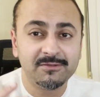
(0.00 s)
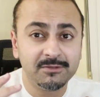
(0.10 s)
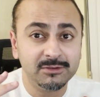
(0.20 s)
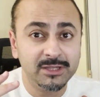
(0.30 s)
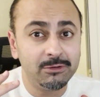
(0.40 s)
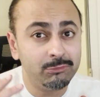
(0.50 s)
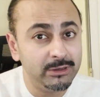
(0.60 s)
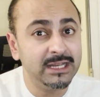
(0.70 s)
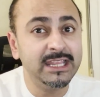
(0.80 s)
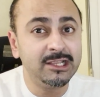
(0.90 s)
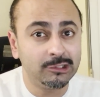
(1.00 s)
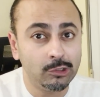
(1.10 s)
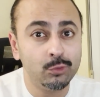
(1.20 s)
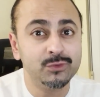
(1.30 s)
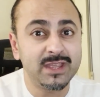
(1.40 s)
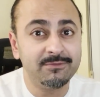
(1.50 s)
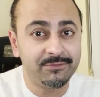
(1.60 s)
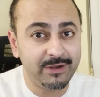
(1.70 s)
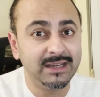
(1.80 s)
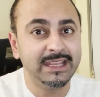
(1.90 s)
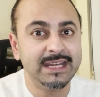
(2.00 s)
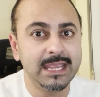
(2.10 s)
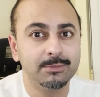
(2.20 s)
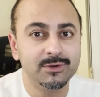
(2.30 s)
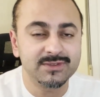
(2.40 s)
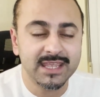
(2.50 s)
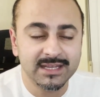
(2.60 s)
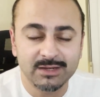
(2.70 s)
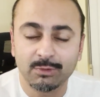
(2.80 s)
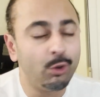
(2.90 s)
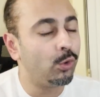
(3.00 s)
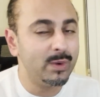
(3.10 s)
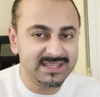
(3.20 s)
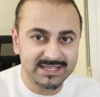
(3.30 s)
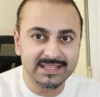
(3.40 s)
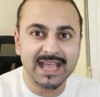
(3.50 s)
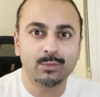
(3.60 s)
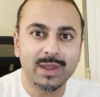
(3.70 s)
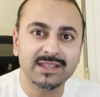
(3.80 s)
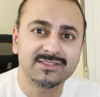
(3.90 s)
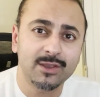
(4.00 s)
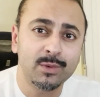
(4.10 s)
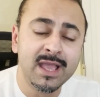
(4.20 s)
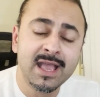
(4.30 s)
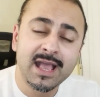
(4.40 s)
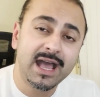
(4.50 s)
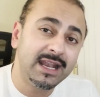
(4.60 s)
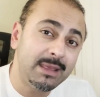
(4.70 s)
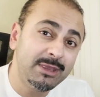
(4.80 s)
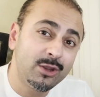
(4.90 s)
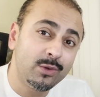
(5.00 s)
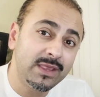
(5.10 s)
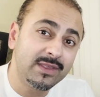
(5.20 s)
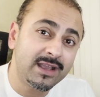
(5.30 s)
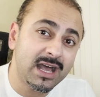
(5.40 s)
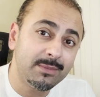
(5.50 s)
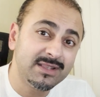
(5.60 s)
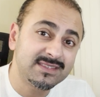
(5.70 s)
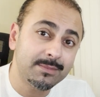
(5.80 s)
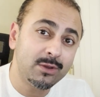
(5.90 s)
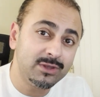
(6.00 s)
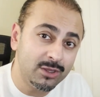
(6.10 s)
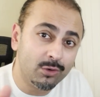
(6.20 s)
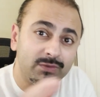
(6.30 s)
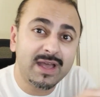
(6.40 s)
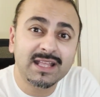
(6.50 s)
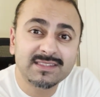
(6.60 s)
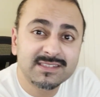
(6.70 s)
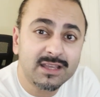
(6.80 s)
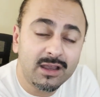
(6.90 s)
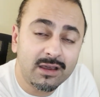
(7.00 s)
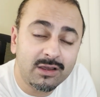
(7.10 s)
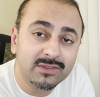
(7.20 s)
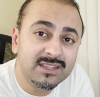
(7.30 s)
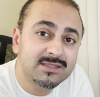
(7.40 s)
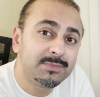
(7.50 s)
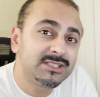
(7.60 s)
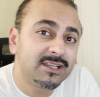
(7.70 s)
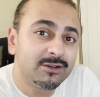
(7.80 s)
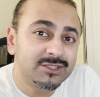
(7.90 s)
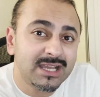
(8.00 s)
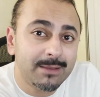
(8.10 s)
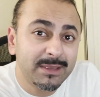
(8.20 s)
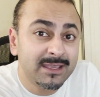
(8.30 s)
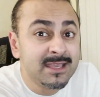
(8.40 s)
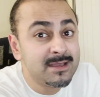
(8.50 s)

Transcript: they're really close and friendly neighbors, and it will always stay that way. So let me know in the comments about your thoughts on this particular topic.